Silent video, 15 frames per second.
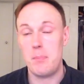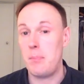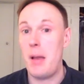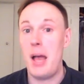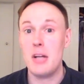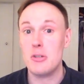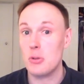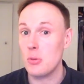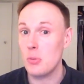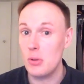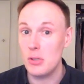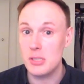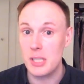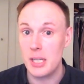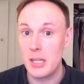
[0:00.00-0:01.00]
Patrick
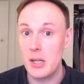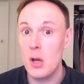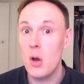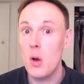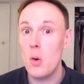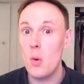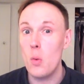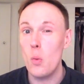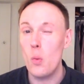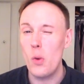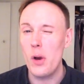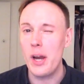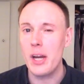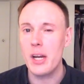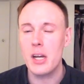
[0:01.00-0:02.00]
Wilson,
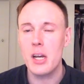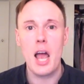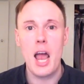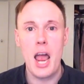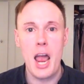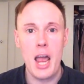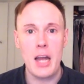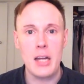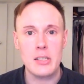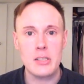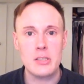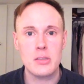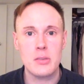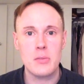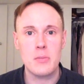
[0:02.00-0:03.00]
wink,
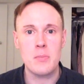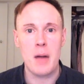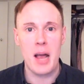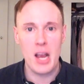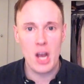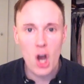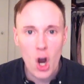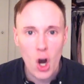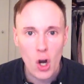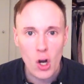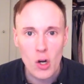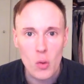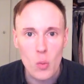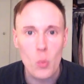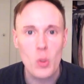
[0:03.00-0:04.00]
and my
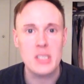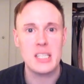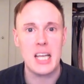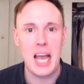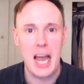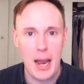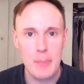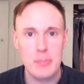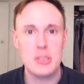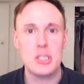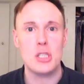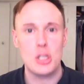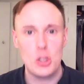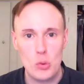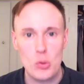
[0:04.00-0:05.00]
heart was
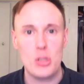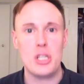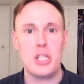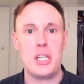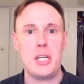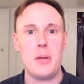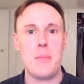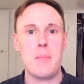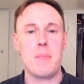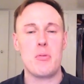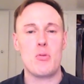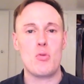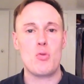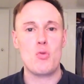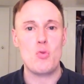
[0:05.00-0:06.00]
absolutely
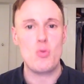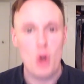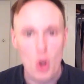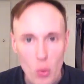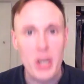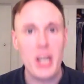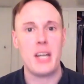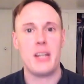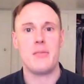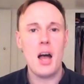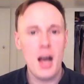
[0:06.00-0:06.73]
broken.